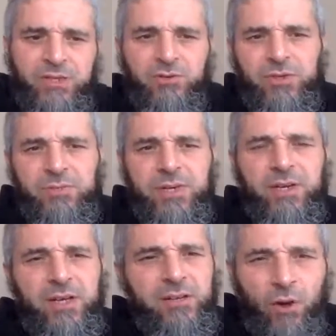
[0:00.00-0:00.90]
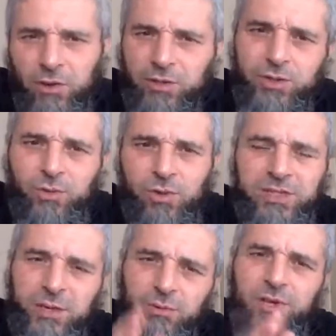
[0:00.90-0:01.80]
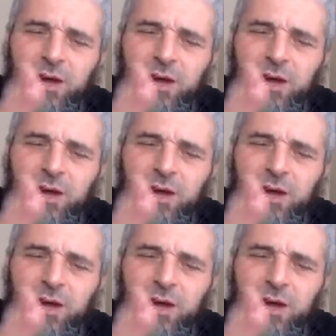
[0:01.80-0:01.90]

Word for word: Excuse me. And all the surahs, they were